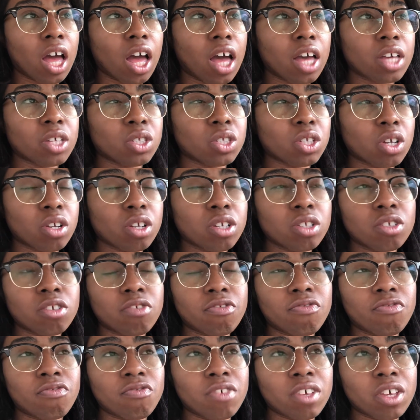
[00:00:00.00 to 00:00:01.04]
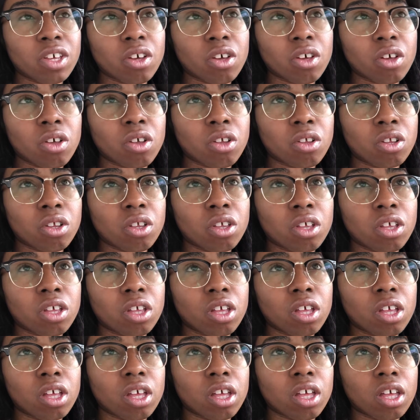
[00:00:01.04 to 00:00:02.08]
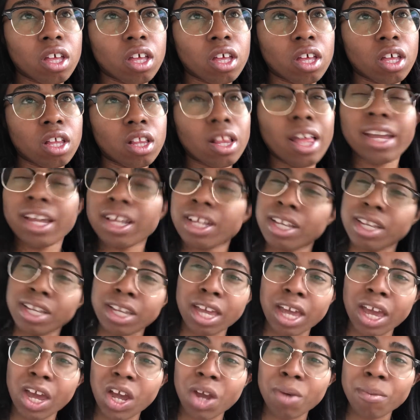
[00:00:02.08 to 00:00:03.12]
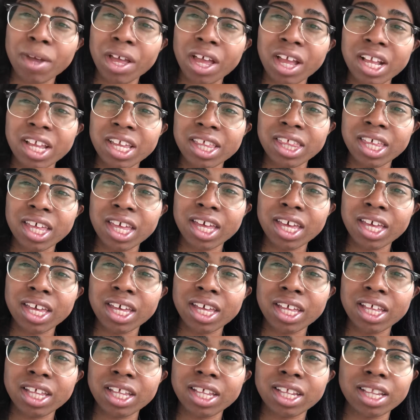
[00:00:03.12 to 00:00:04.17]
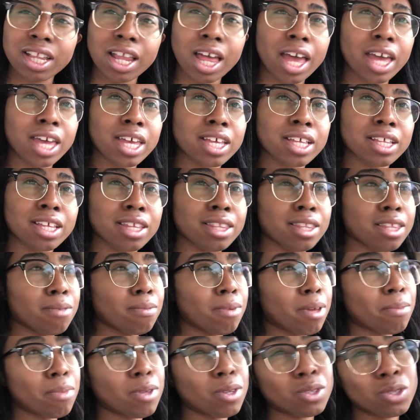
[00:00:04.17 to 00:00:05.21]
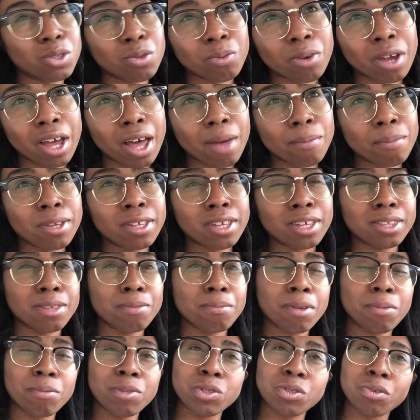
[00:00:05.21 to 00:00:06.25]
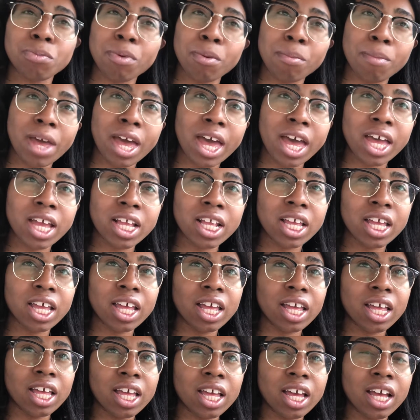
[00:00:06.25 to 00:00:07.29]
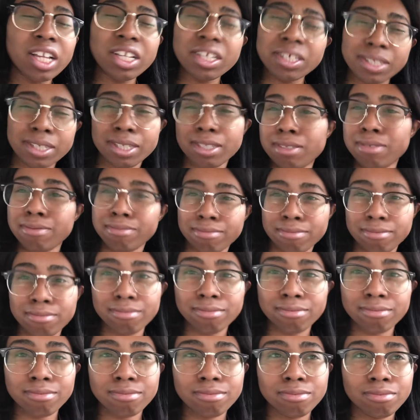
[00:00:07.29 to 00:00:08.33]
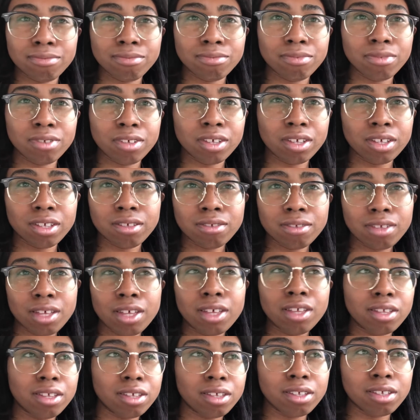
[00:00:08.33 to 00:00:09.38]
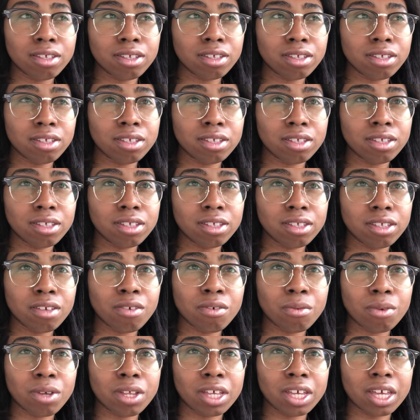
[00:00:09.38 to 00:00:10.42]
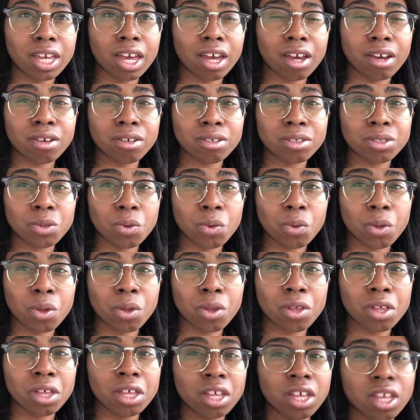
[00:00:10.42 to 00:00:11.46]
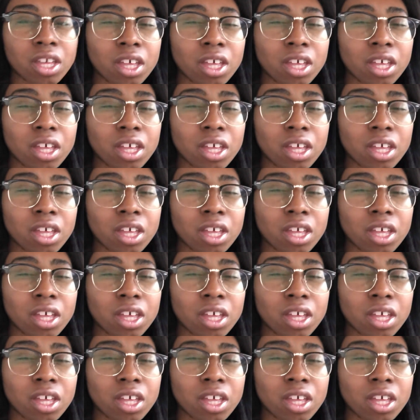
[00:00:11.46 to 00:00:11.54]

I started to feel like I didn't care about anything. Like, nothing made me super happy, nothing made me super mad. I just don't really care. It's cool.